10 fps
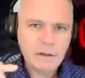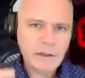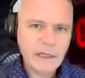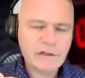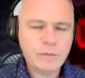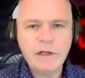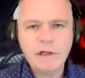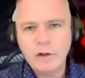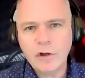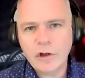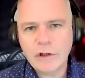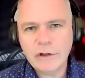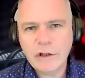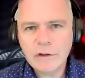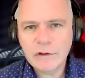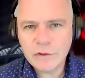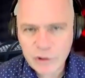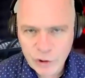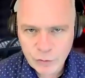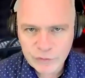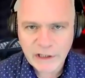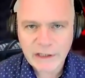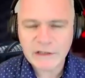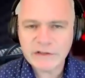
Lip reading: next week on Tuesday.